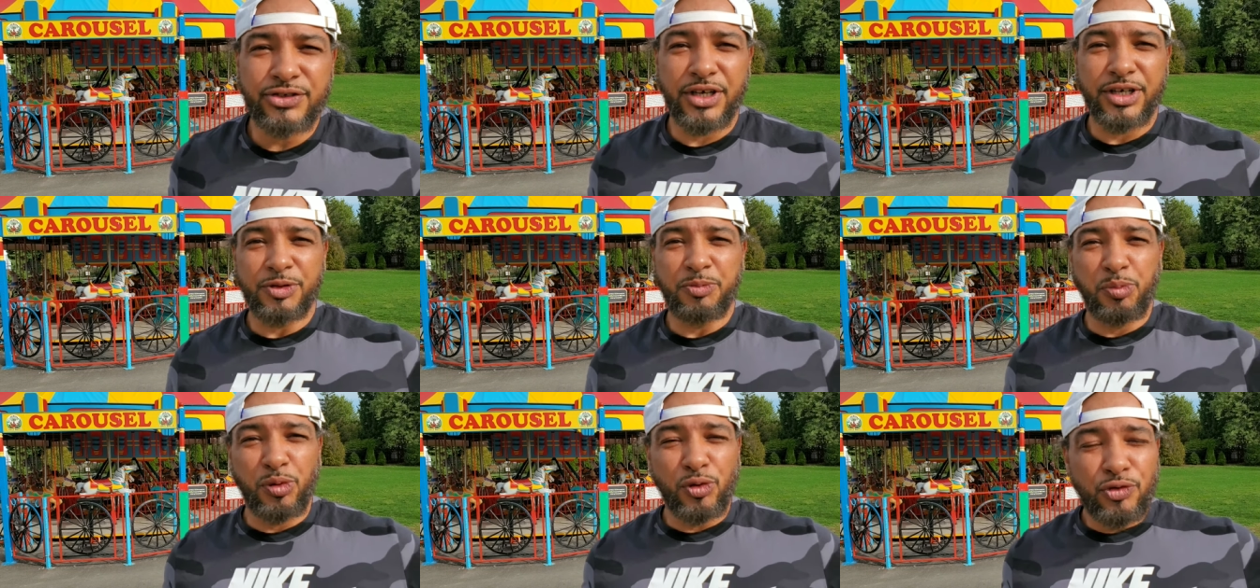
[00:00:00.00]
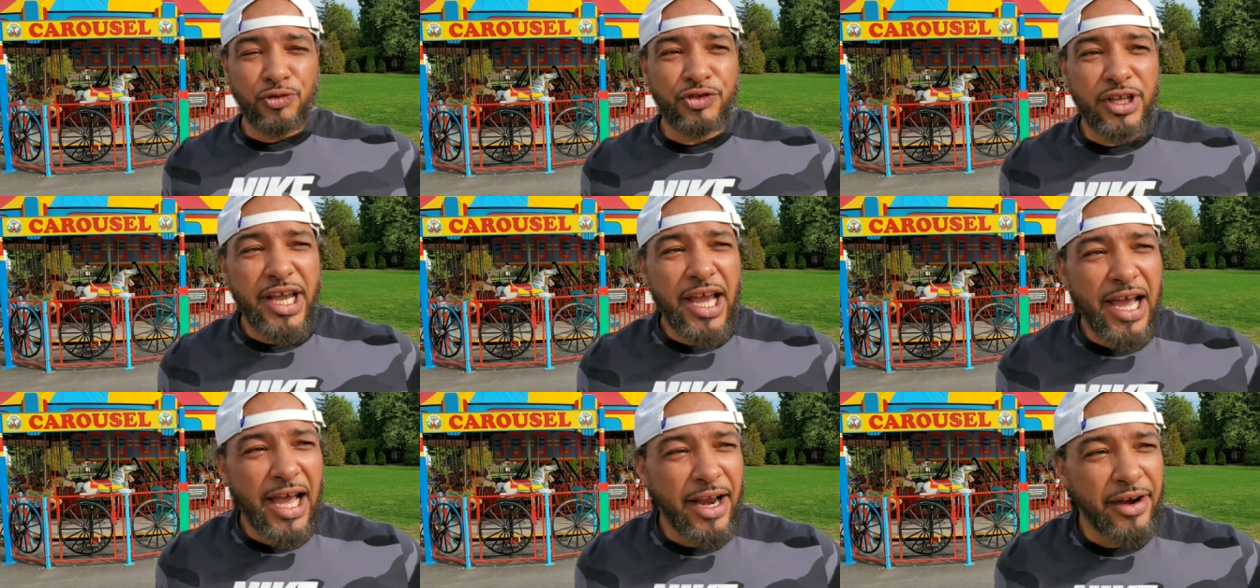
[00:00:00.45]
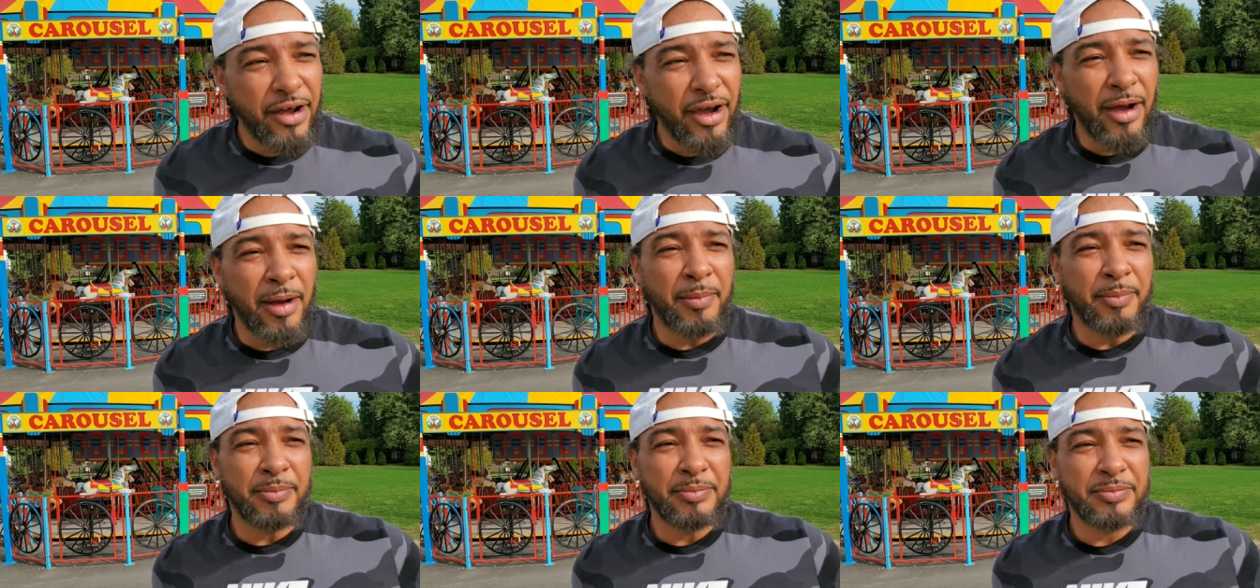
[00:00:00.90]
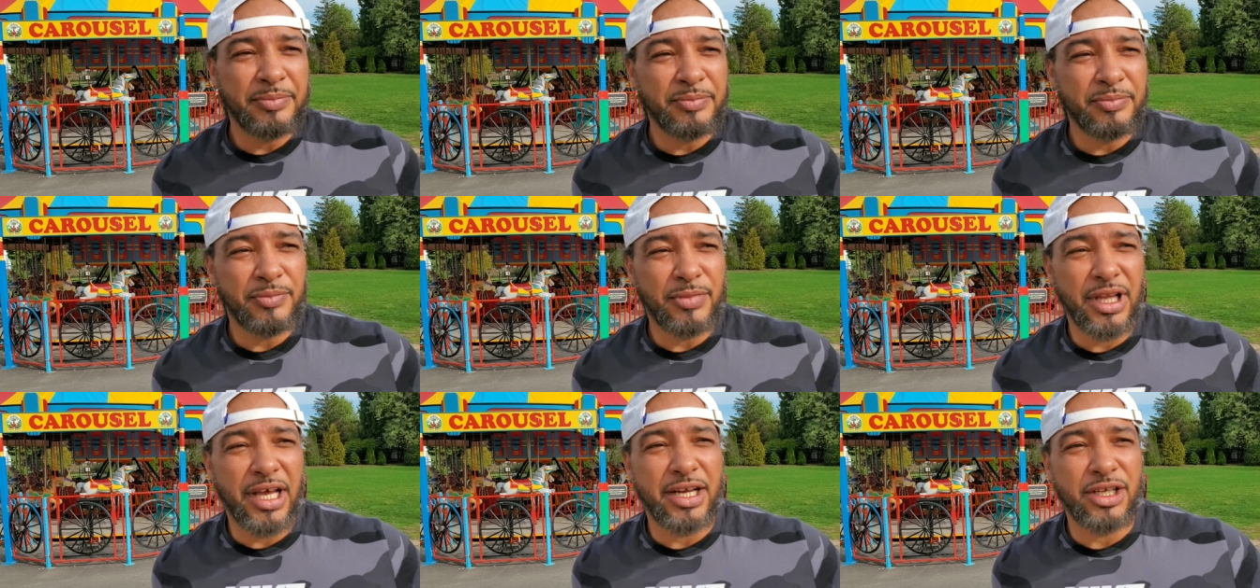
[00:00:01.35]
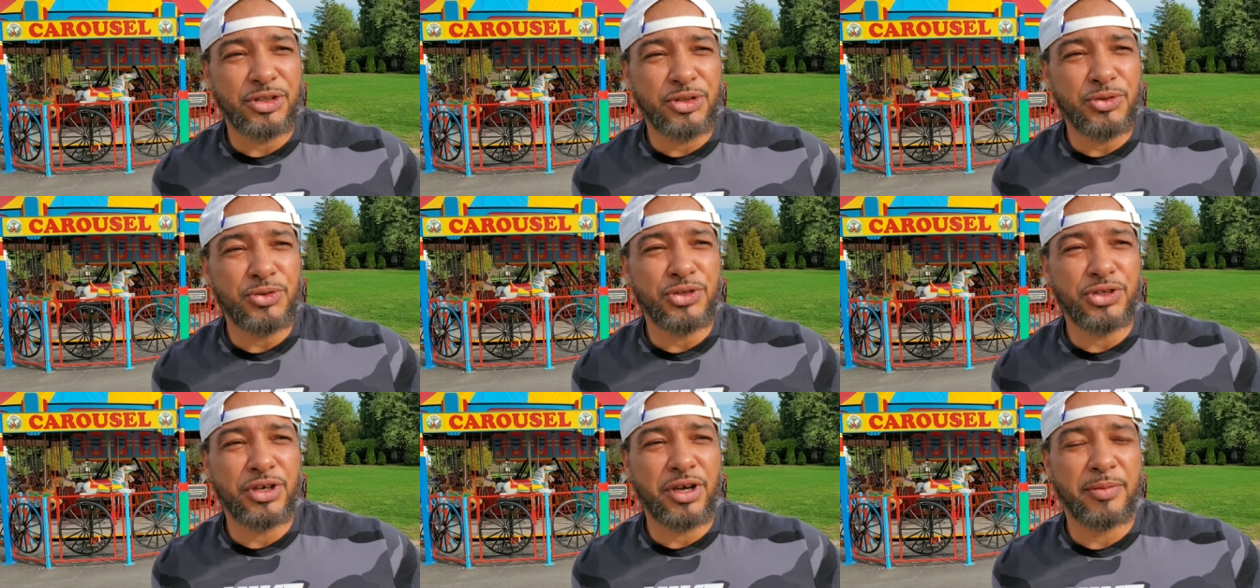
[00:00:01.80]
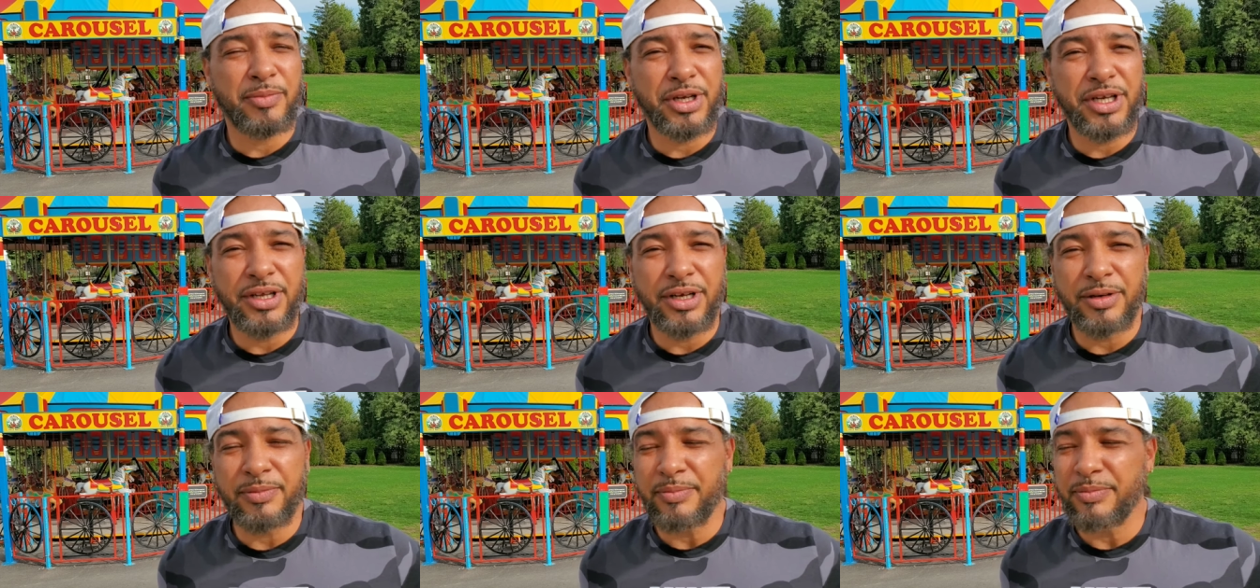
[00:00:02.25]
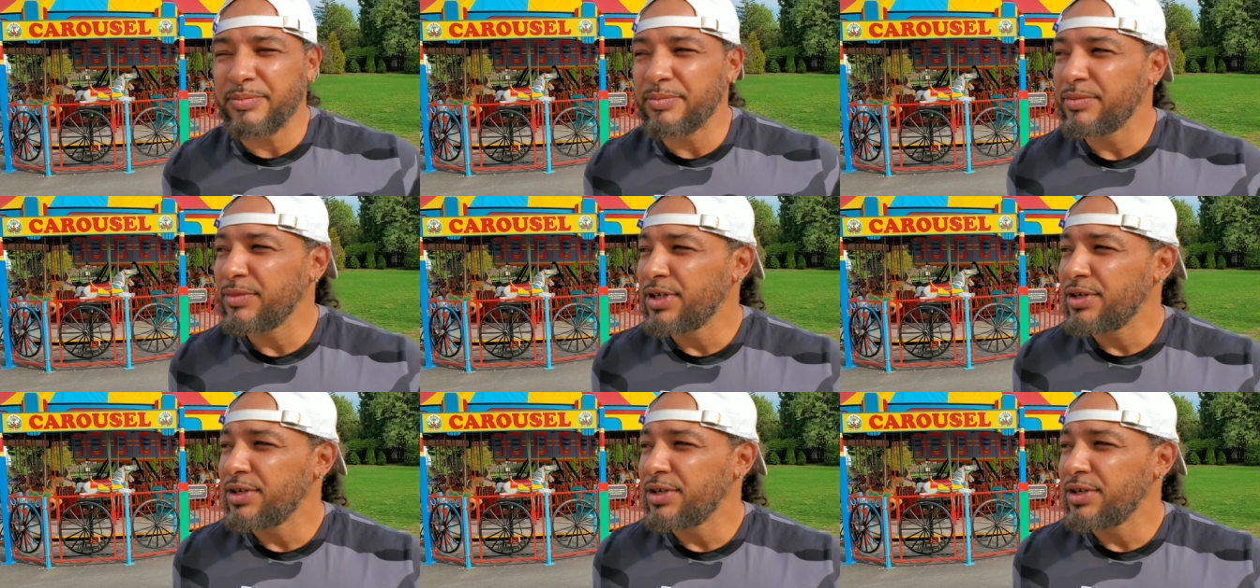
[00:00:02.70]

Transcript: That's proof they had um, a lot of dudes coming in them.